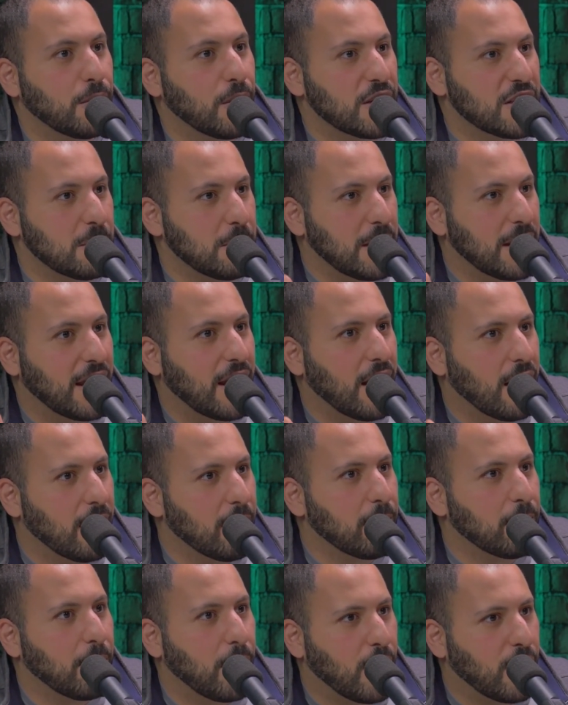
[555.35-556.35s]
for it to
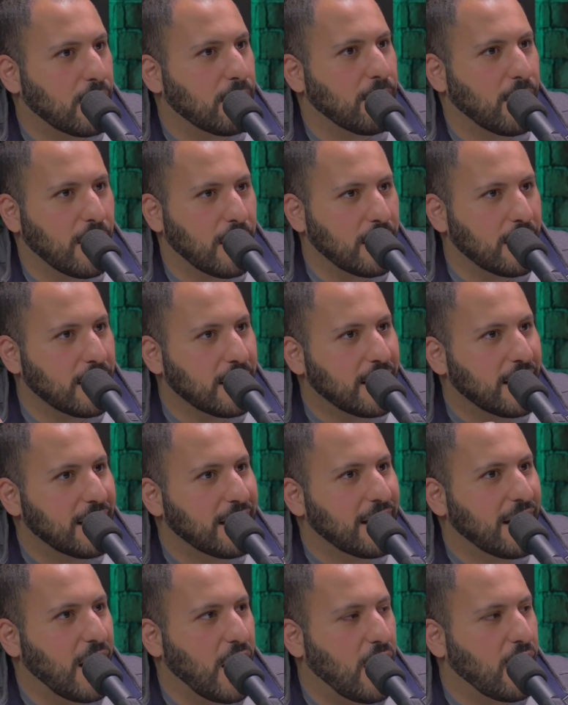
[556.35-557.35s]
become part of our
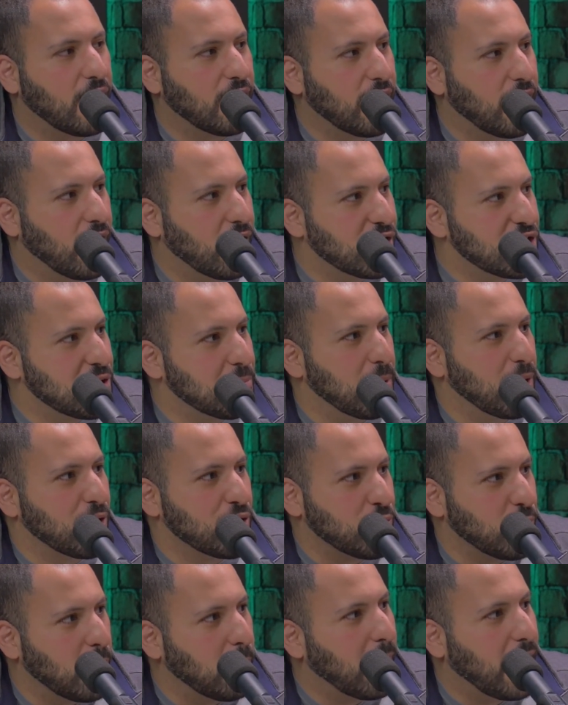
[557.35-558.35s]

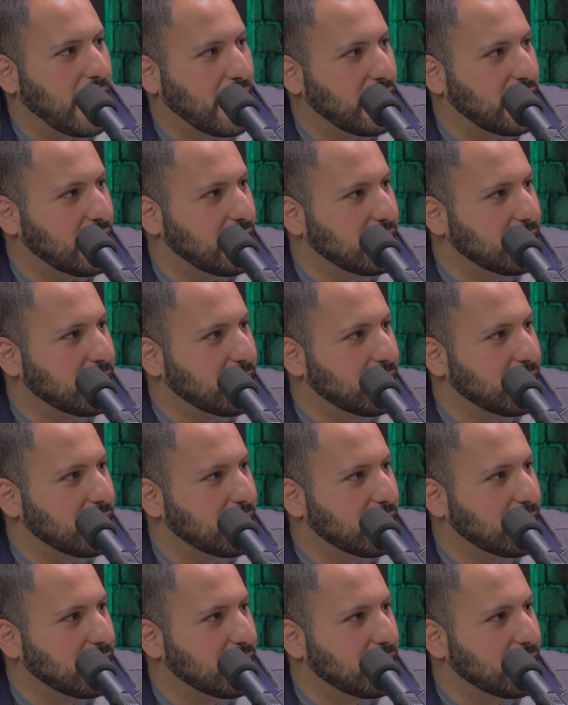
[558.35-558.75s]
spiritual piety.